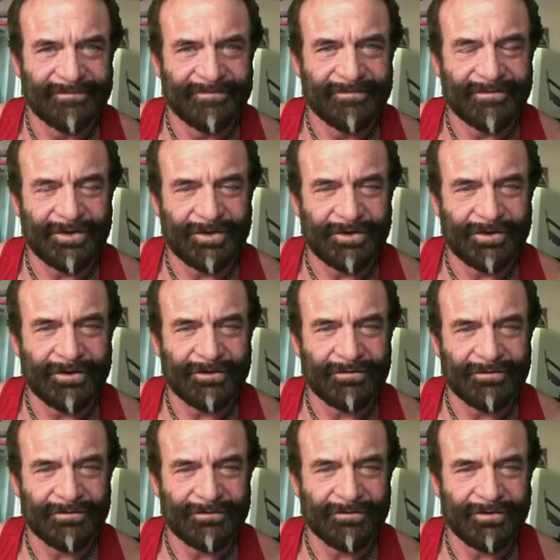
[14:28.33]
Sure.
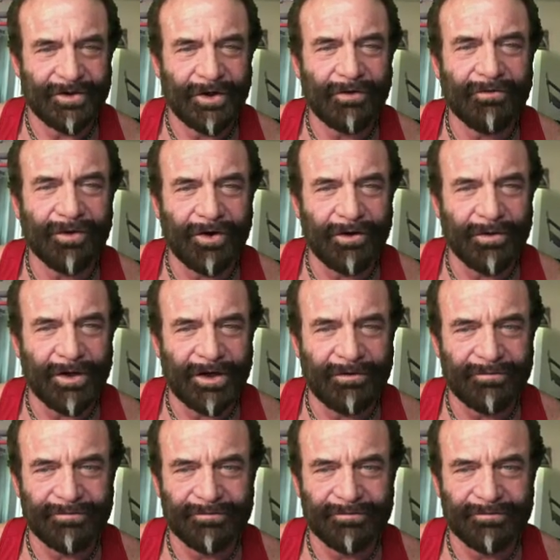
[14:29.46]
And Good uh, for you, man.